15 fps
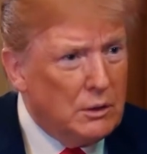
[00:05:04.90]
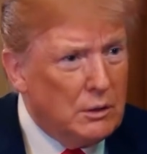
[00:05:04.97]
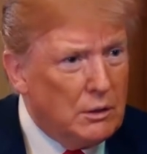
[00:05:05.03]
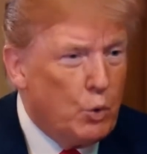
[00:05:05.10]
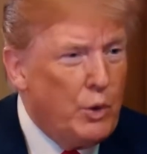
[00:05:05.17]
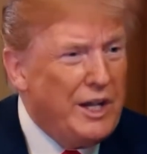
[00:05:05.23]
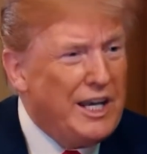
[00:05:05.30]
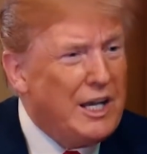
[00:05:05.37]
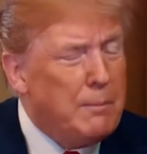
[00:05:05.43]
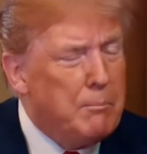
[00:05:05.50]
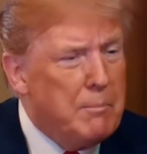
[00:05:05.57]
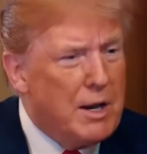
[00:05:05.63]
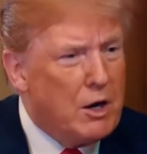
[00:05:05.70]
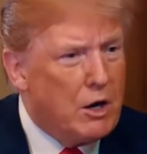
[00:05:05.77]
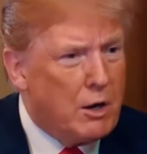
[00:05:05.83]
We need
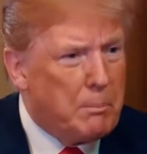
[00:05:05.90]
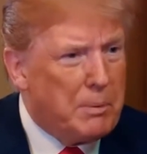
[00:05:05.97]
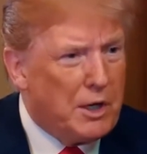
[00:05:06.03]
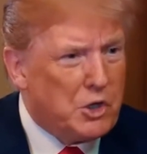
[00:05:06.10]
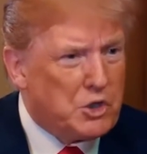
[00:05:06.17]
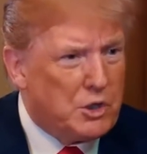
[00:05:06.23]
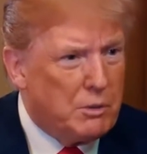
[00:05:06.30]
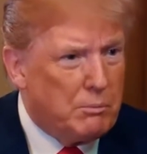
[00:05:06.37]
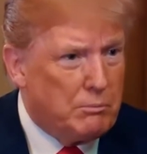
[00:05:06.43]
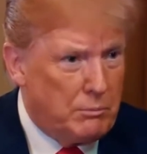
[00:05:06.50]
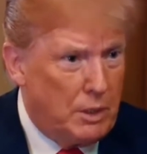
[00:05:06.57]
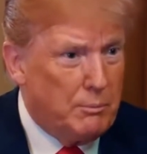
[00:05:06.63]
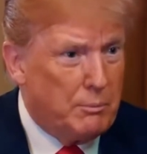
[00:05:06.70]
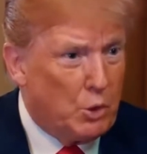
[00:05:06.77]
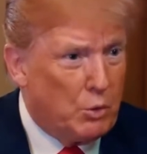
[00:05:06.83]
merit-based
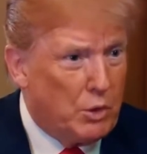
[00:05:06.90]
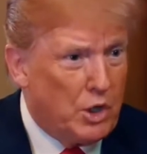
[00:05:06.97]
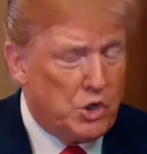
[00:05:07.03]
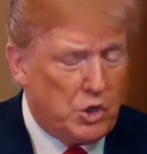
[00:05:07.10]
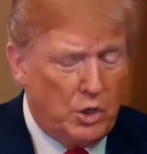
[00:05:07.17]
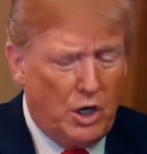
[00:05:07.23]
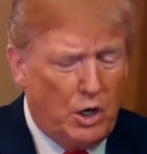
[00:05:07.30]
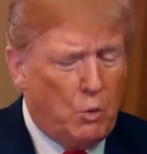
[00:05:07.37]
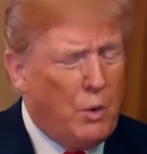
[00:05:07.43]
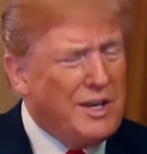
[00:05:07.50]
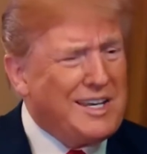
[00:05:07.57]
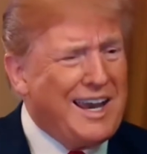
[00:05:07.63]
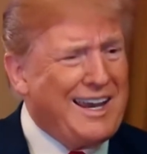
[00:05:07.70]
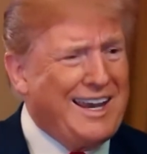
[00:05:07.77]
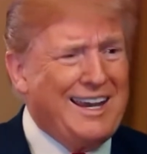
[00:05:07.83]
immigration. You know, we're
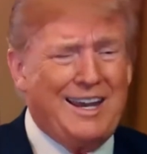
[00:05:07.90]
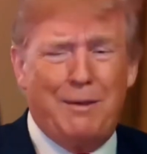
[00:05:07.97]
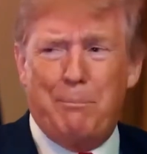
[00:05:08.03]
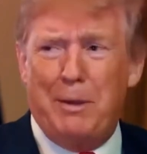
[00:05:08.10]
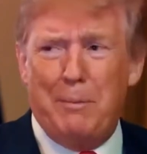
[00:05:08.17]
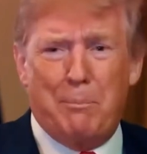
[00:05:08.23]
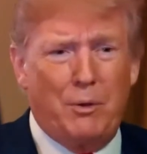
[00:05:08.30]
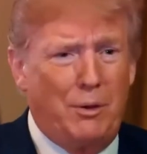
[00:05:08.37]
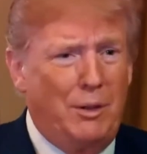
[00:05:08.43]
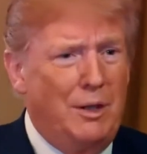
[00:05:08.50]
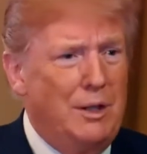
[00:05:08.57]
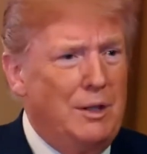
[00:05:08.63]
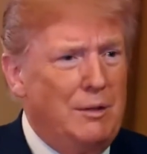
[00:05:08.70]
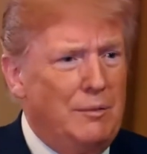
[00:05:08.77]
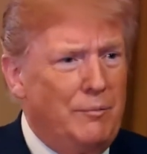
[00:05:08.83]
taking in people
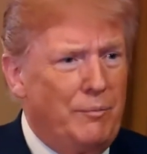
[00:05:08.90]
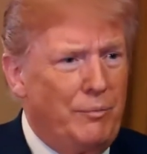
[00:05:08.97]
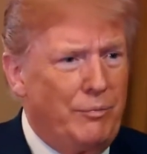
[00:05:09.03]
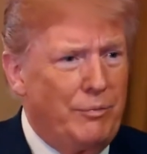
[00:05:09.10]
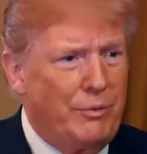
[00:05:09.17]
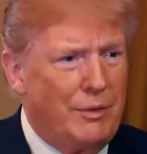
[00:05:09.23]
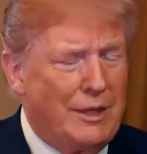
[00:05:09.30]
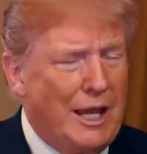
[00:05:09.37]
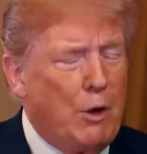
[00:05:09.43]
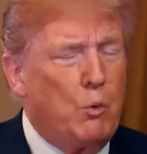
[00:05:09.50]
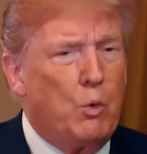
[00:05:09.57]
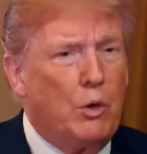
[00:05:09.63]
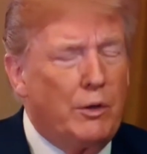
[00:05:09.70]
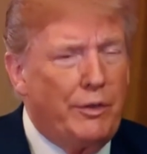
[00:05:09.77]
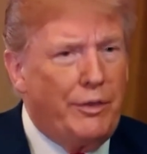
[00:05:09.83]
that
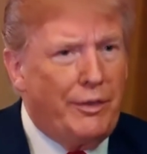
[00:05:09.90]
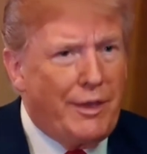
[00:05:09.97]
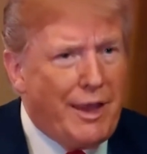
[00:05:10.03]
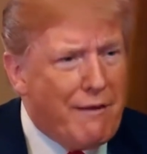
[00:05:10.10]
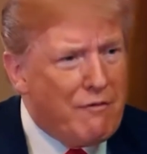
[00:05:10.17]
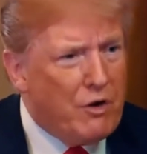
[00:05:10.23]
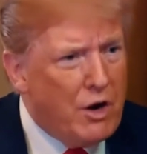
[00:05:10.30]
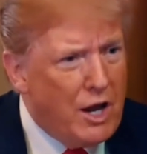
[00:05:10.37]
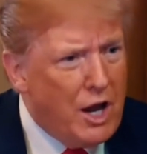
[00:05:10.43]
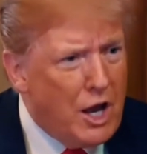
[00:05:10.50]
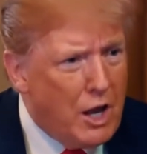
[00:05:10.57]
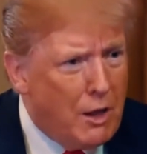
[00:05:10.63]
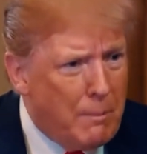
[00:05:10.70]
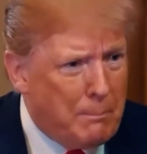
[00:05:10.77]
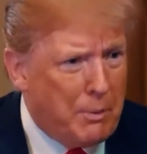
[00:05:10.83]
will never
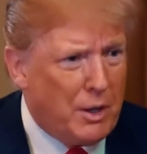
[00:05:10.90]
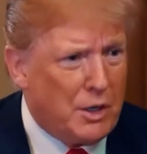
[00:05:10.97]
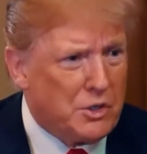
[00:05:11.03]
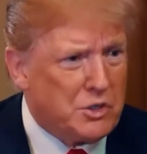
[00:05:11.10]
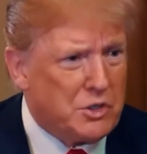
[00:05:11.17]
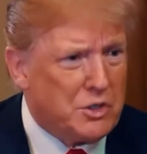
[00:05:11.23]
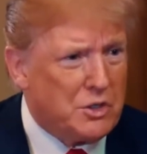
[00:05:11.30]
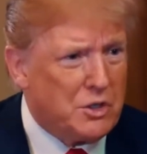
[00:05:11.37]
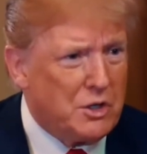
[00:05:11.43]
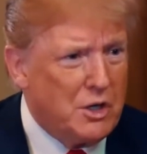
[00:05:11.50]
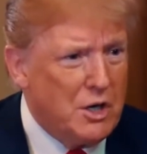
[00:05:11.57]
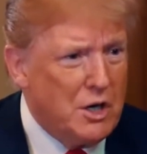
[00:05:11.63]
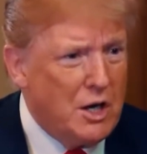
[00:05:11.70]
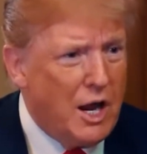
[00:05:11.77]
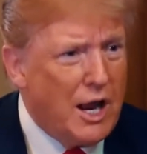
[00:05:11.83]
help us
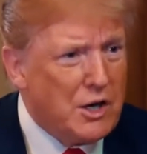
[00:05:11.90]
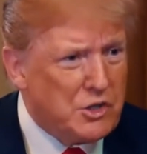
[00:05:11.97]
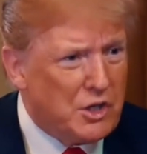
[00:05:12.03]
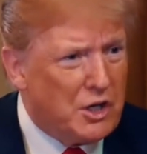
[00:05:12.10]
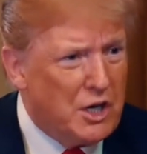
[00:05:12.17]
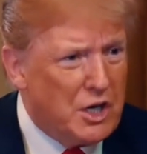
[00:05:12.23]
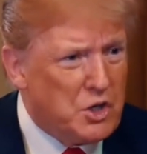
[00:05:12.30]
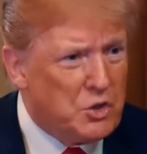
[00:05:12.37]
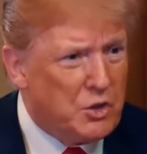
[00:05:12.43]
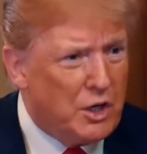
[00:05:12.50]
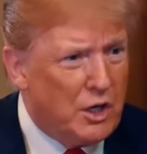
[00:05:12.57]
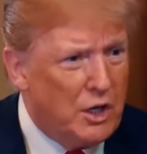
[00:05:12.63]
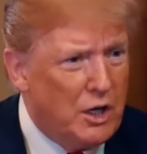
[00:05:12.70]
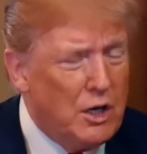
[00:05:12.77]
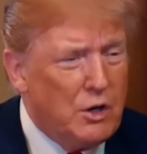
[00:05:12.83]
as a
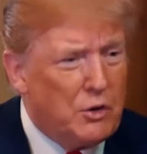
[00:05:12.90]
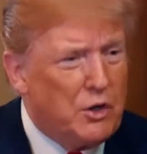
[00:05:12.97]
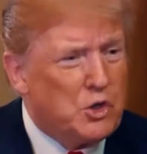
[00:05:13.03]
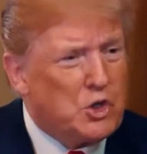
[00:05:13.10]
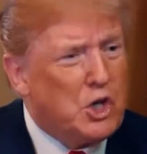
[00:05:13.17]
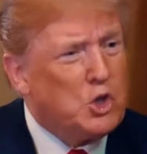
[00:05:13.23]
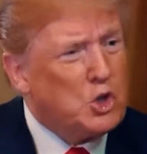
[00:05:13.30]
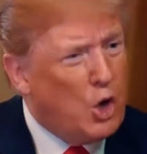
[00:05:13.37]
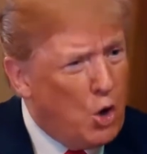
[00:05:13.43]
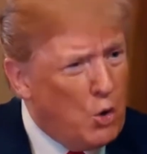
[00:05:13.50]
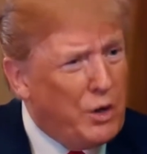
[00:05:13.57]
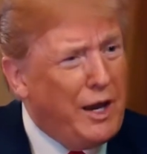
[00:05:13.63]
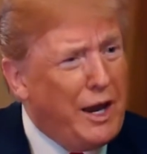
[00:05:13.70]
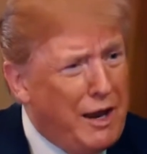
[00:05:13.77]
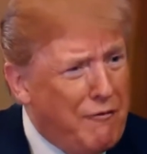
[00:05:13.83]
country. You know, it's
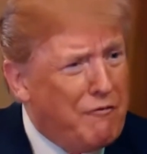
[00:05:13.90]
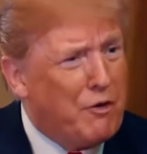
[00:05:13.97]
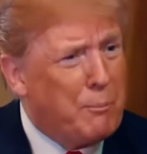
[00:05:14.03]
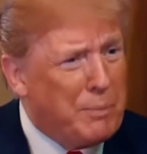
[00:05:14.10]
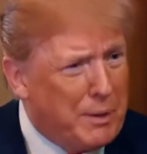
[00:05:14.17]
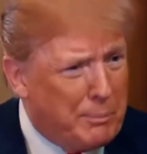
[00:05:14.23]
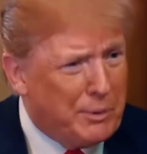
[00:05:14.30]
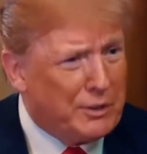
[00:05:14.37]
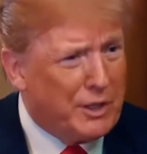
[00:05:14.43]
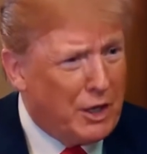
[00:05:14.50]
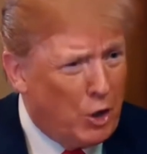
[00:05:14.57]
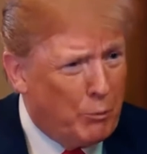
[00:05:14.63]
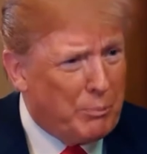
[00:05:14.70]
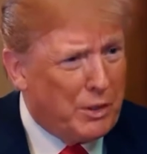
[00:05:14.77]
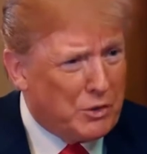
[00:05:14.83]
okay for people to
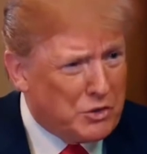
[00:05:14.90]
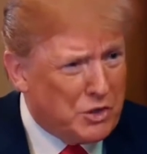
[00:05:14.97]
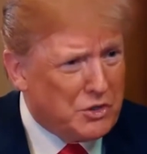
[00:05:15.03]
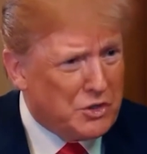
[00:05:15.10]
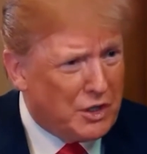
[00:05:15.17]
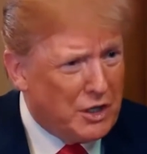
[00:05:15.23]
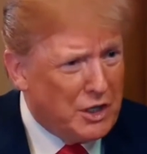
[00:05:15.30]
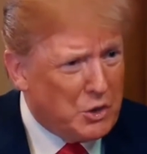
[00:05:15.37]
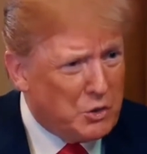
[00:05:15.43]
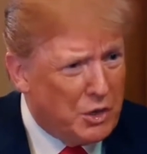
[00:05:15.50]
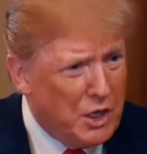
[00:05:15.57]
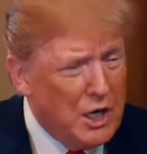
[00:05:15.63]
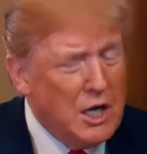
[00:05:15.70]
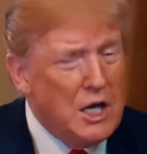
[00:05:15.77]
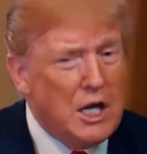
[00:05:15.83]
help us as a
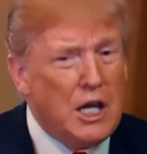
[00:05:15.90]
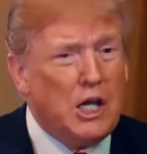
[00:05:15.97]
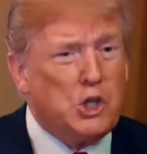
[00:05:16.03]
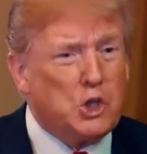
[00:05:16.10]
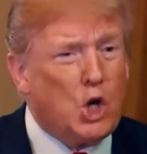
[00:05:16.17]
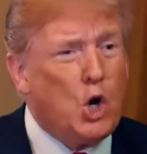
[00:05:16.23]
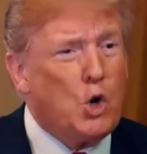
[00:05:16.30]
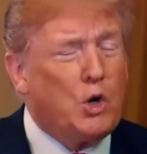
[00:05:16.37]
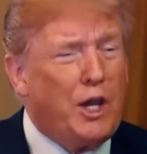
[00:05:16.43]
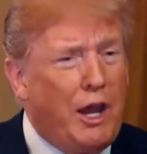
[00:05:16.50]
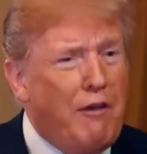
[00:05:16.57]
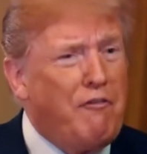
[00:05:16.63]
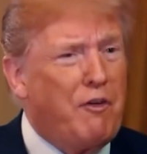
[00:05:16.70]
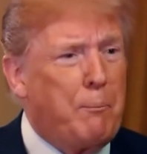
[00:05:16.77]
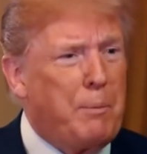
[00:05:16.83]
country. It's
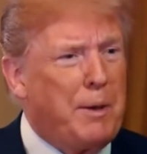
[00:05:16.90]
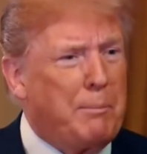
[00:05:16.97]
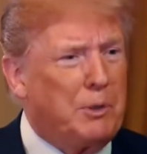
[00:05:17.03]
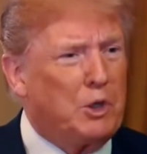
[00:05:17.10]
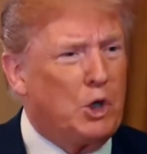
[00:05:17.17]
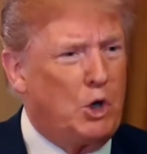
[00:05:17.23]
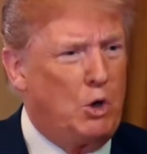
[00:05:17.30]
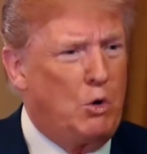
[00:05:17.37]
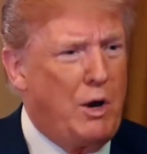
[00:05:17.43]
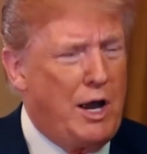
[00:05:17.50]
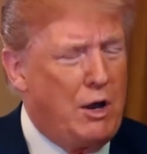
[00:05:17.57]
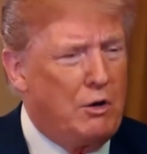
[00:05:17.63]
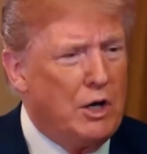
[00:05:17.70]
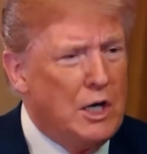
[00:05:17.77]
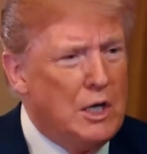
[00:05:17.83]
okay for people to go
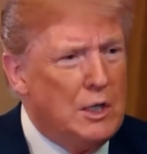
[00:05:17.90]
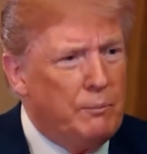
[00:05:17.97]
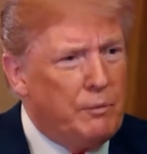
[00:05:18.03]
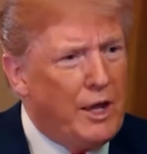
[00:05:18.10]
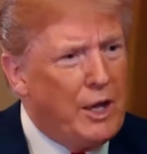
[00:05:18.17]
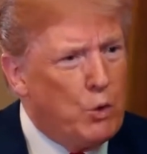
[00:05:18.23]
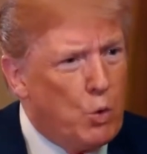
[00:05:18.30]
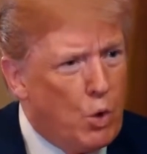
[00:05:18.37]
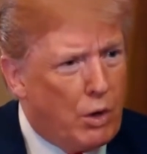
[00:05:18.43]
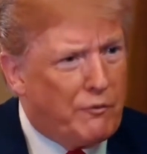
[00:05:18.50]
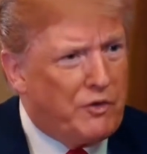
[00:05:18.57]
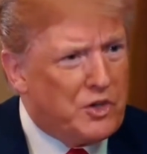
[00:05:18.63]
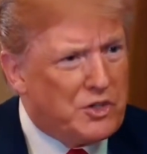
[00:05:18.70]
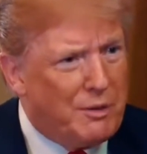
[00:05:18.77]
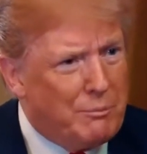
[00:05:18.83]
out and work
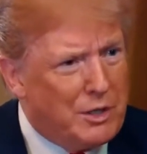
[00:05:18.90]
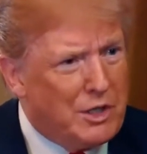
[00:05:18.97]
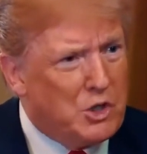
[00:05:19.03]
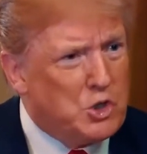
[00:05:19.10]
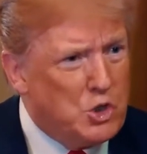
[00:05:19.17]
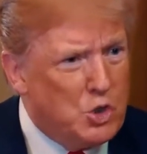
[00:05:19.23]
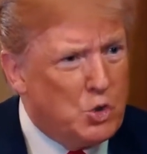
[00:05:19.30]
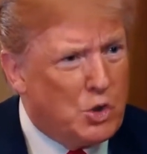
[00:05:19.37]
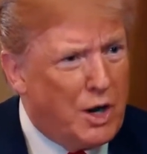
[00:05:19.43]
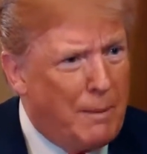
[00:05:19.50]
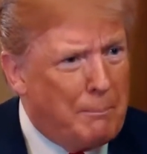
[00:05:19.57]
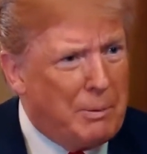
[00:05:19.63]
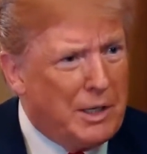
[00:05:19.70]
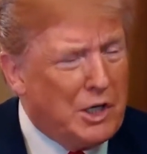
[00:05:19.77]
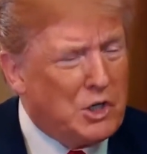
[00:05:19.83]
for some of these new
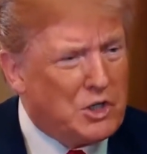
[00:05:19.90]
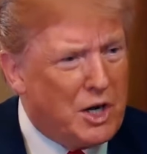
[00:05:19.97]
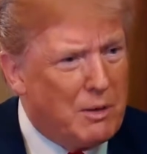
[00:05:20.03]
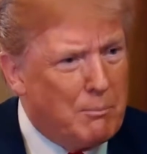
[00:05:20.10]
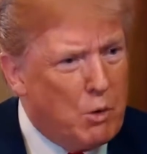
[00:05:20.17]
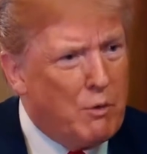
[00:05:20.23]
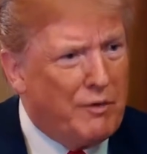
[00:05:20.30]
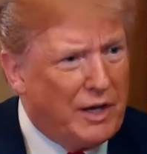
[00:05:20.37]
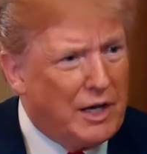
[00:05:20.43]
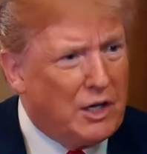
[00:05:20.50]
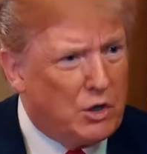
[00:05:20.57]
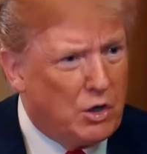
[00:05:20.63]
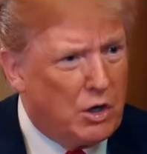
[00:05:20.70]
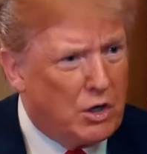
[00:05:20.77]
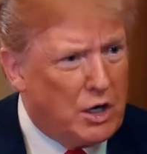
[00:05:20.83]
companies that are moving
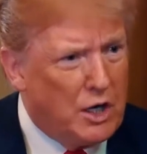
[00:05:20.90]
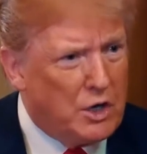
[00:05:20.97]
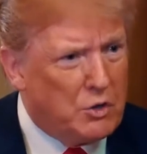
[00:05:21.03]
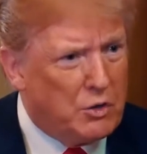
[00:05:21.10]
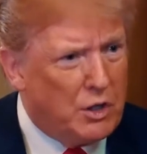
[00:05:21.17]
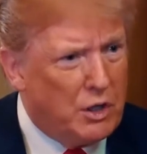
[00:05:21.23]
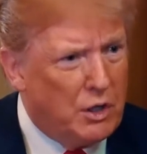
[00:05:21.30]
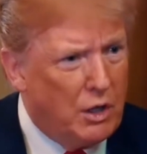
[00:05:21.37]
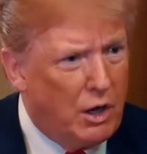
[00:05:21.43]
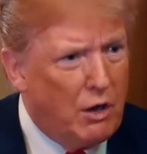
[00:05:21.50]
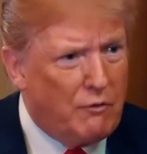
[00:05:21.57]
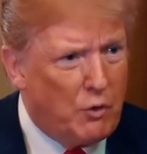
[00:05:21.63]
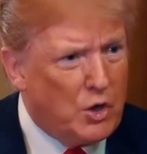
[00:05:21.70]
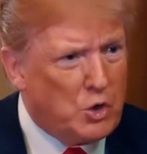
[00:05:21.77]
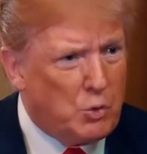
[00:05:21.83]
into our country,
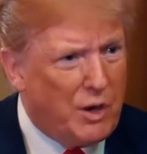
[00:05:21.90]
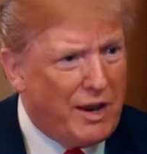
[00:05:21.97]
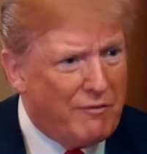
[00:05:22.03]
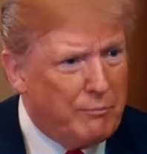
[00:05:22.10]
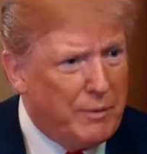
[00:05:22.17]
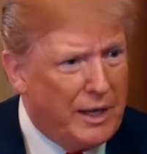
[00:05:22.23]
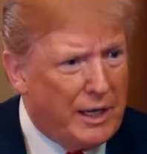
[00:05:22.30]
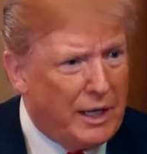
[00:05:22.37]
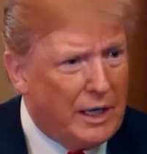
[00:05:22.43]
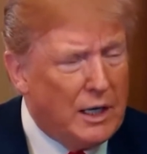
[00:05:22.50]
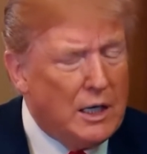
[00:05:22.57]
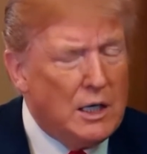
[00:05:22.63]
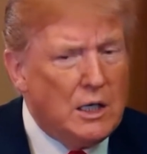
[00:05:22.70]
of which we have many.